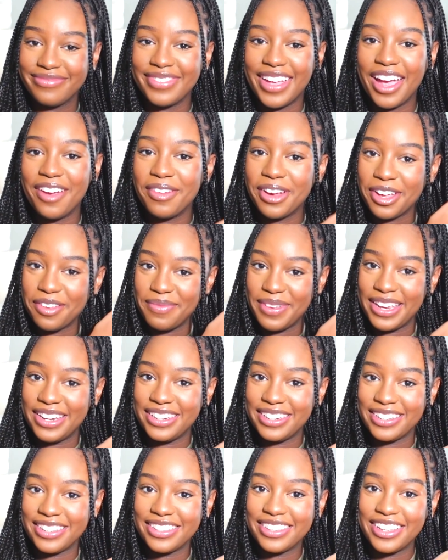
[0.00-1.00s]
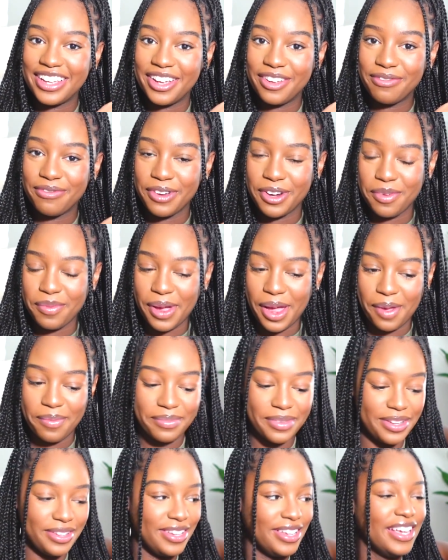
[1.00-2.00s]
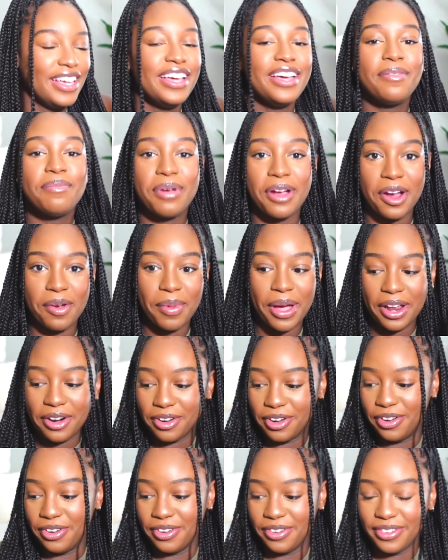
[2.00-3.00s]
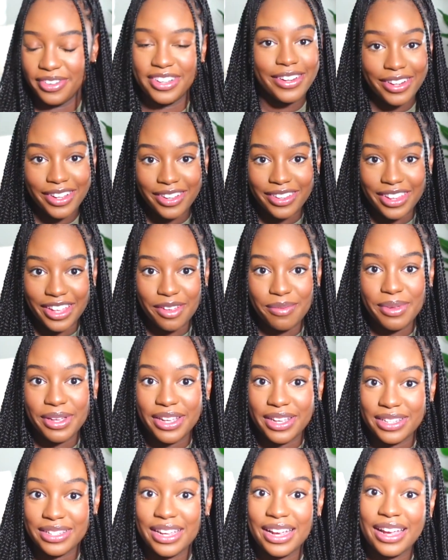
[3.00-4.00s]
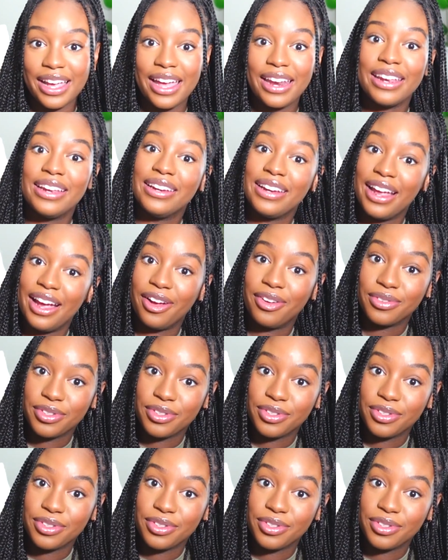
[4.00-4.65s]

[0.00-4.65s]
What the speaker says: I recommend the Freedom Mom Perry bottle. Clearly, because I got it now